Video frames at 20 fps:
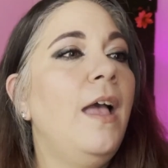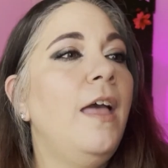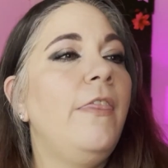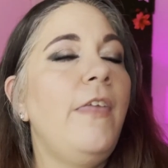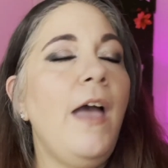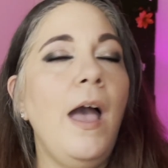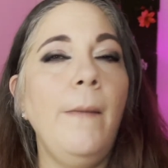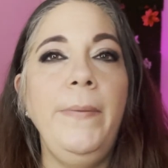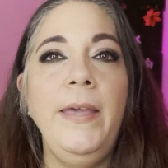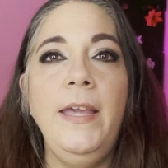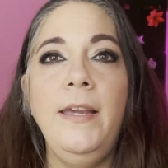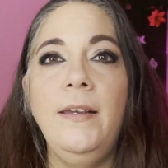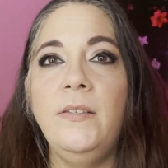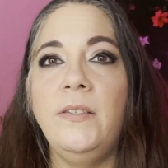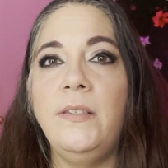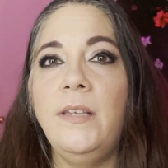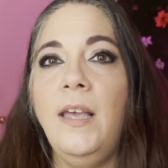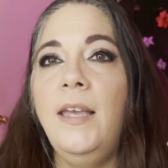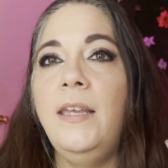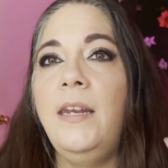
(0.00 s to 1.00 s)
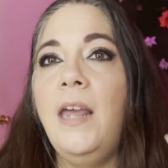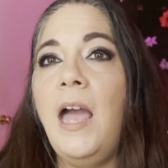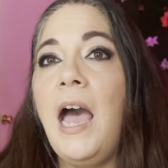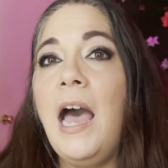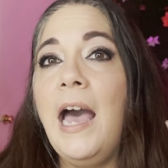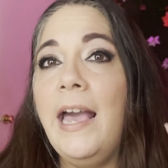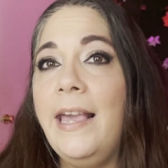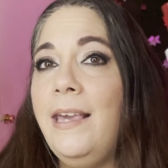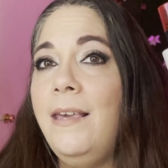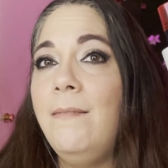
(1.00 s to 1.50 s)
That being said,
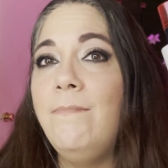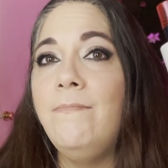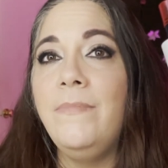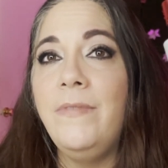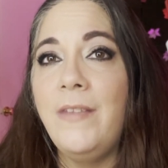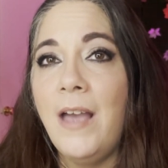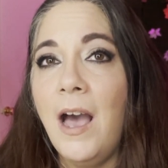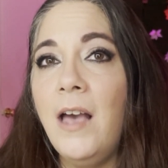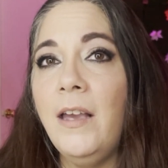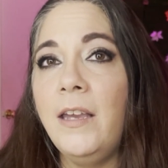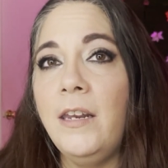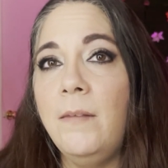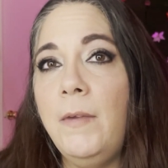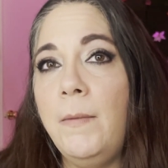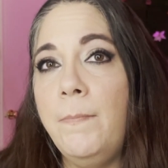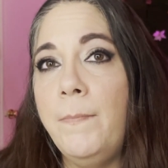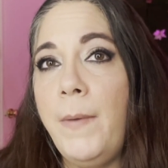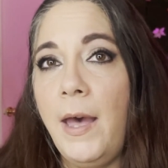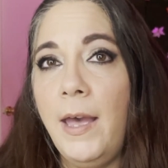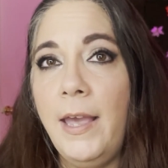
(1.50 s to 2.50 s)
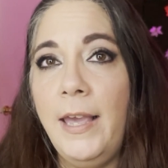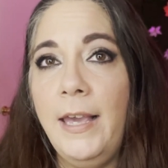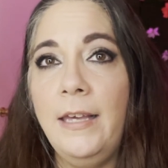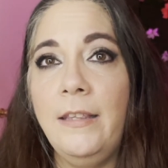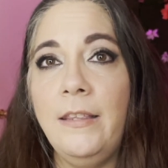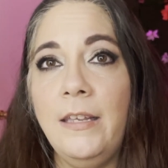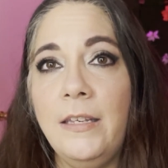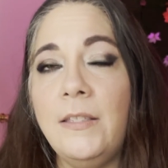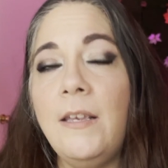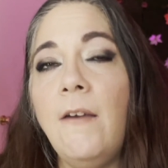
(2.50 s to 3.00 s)
I am not going to be buying
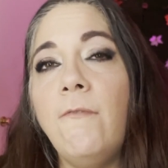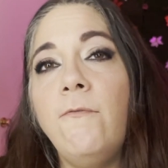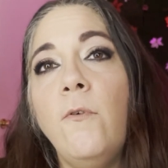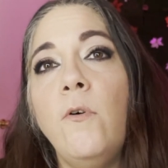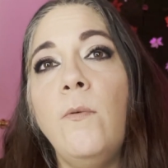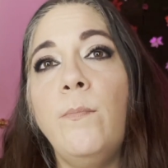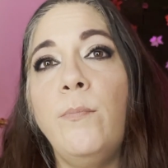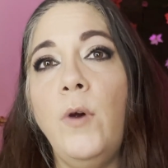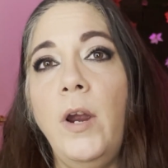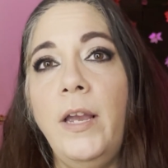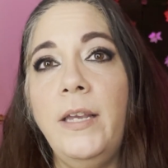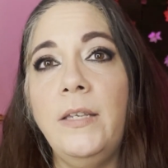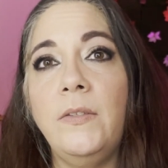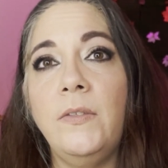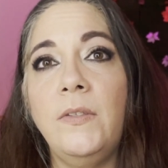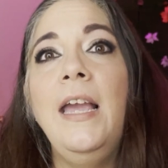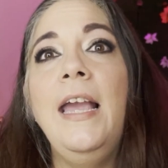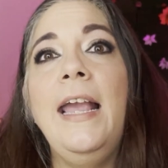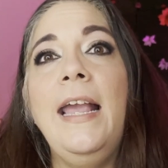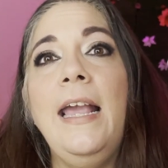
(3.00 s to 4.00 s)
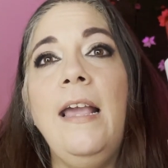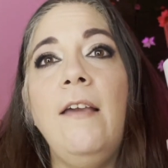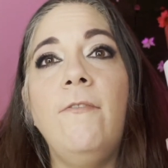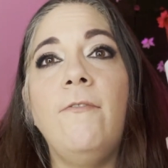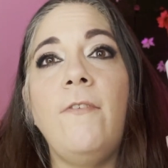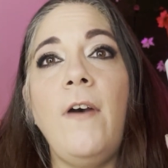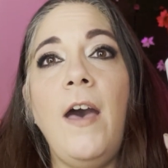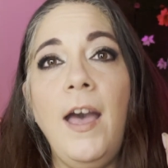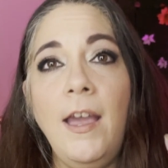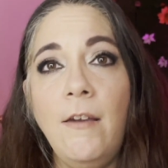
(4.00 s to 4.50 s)
this at full price. If
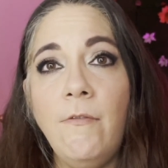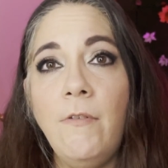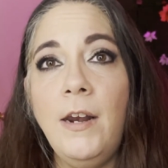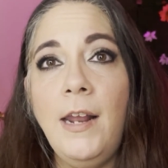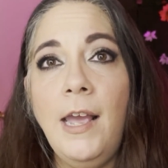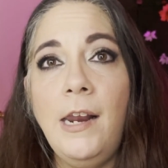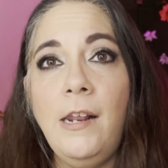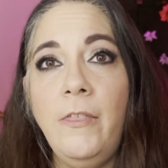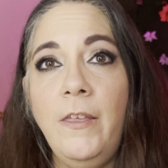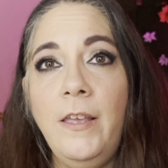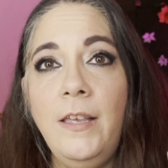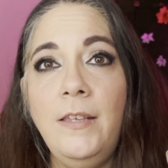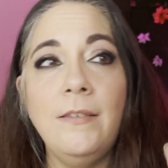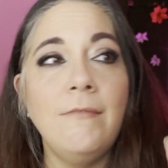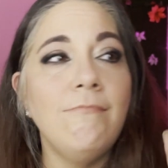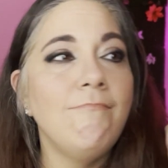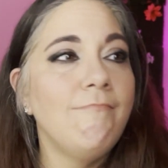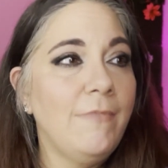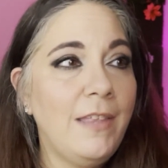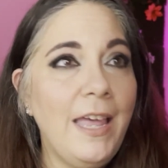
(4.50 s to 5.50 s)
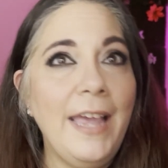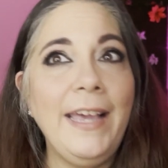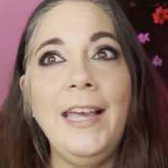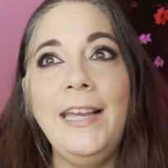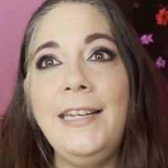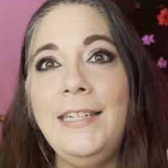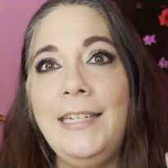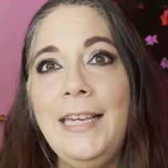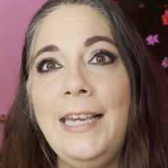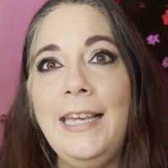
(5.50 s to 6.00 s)
I run out of this, like
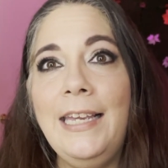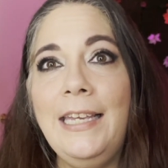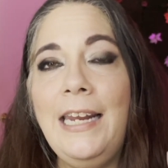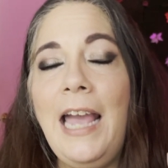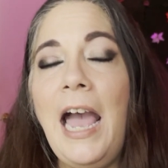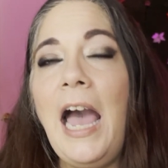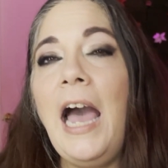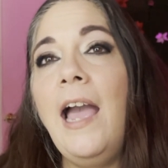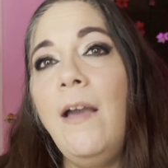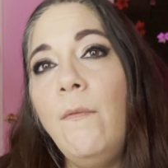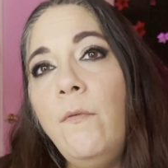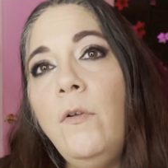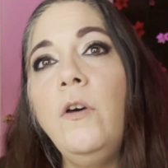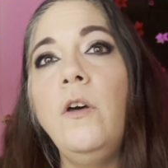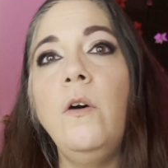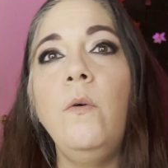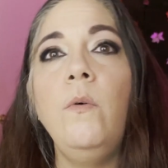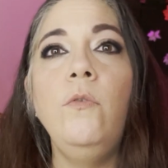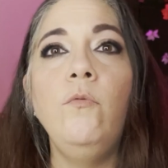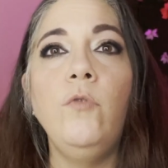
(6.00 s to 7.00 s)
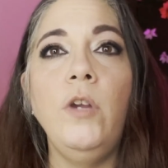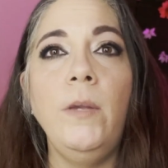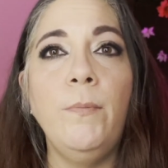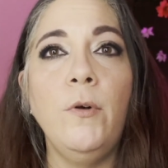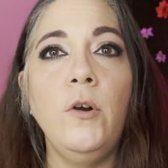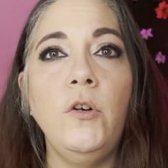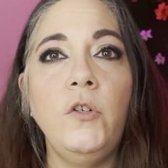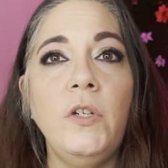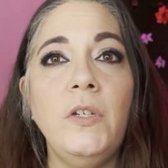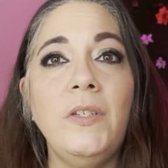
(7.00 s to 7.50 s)
I did, I will go and
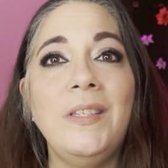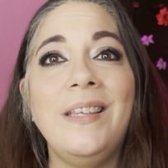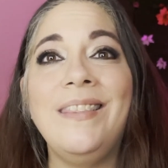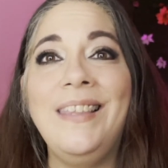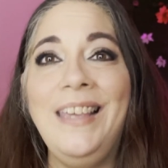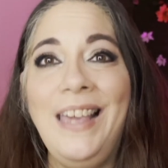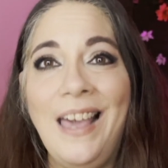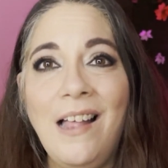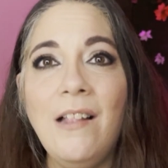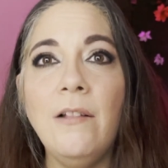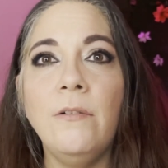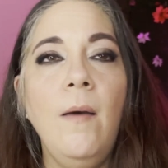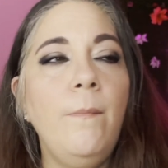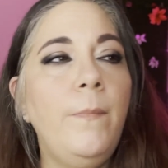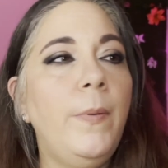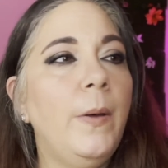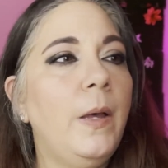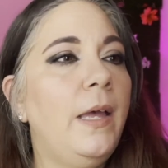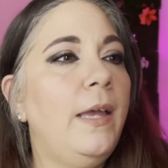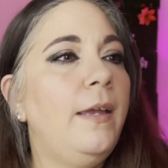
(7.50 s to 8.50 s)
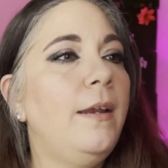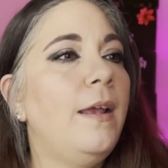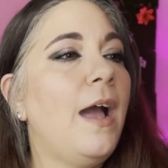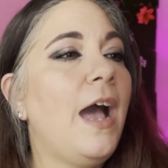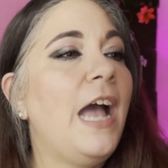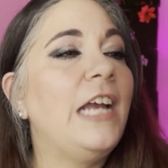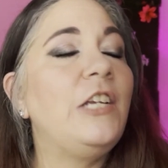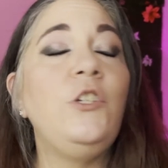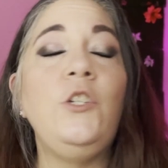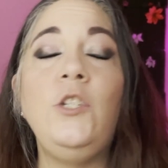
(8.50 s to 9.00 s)
repurchase the e.l.f. But
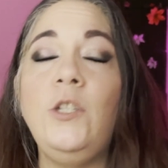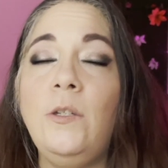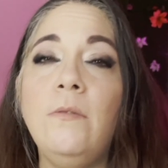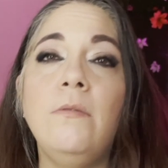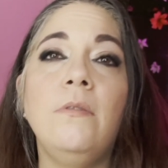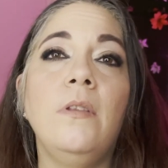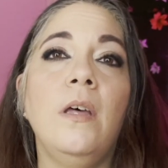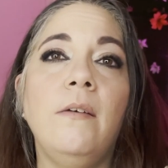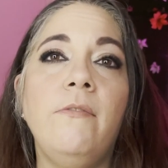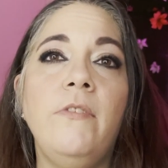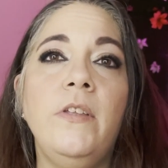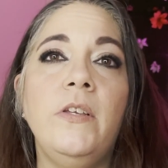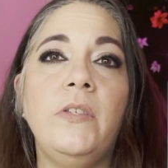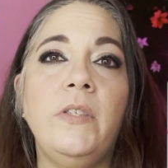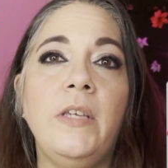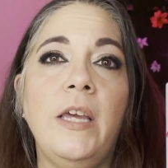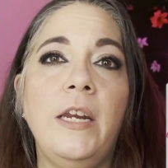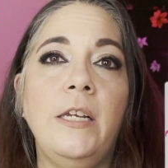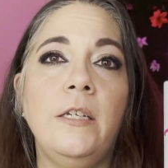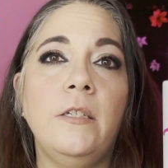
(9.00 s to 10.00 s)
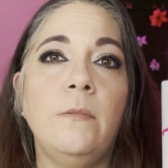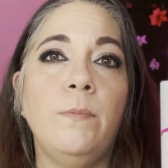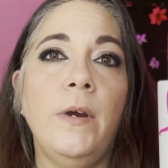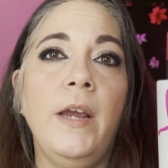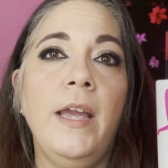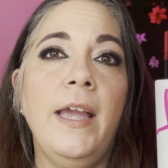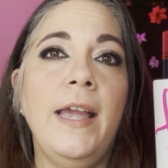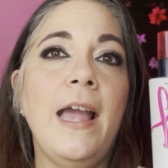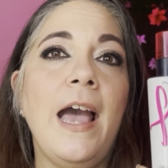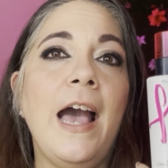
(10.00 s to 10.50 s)
I do love this setting
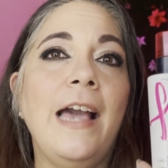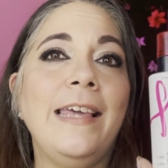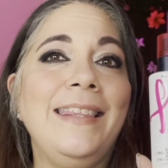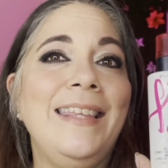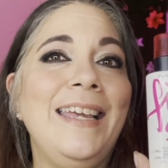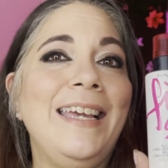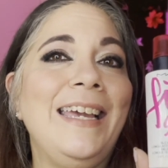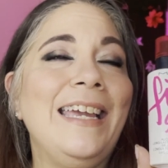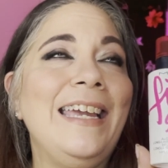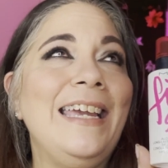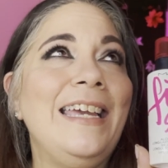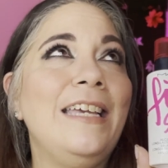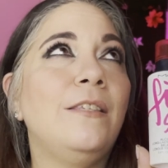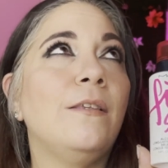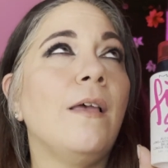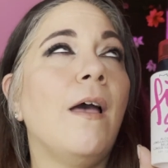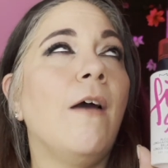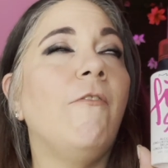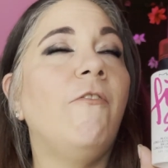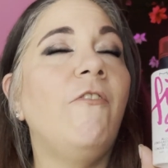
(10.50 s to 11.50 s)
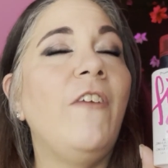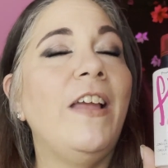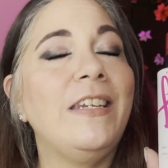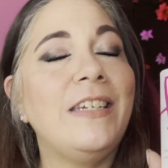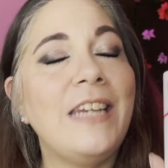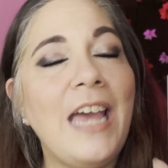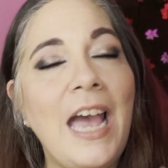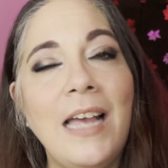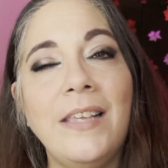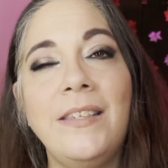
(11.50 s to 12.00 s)
spray. I think it is
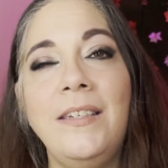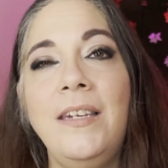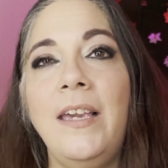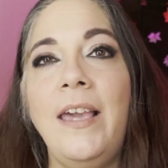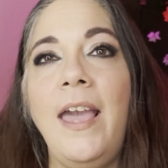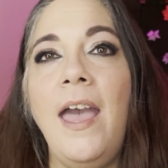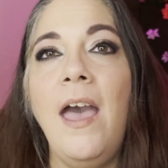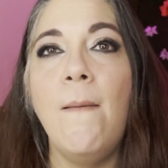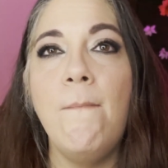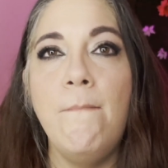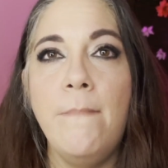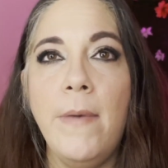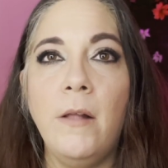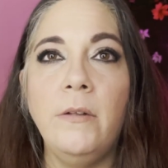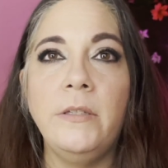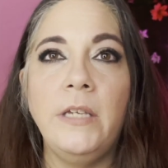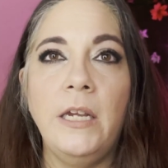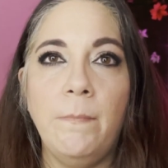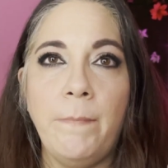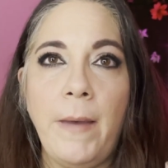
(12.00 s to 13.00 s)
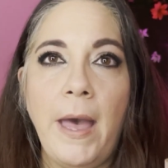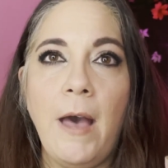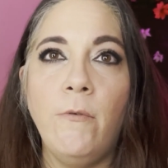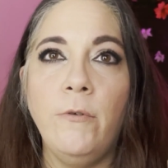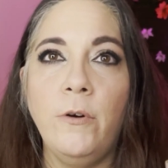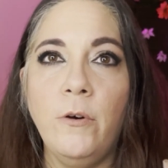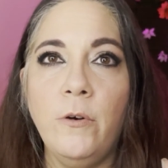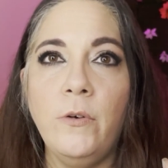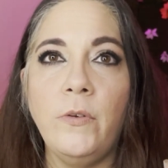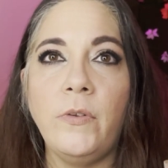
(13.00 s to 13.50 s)
fantastic at melding
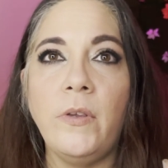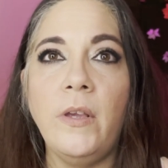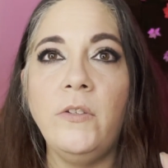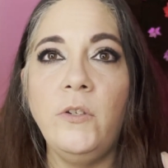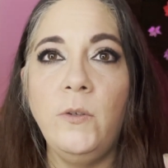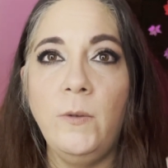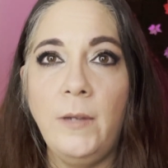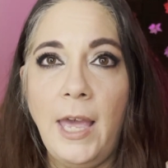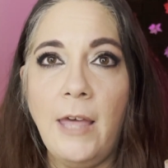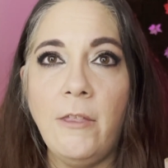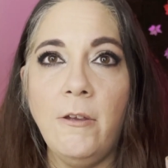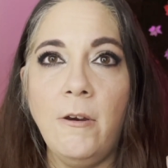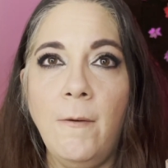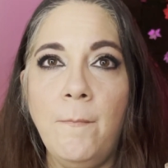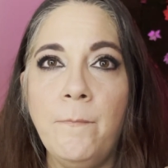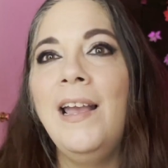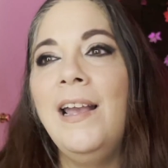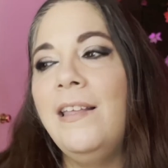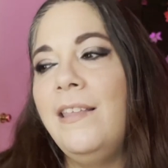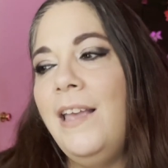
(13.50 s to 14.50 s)
powders together.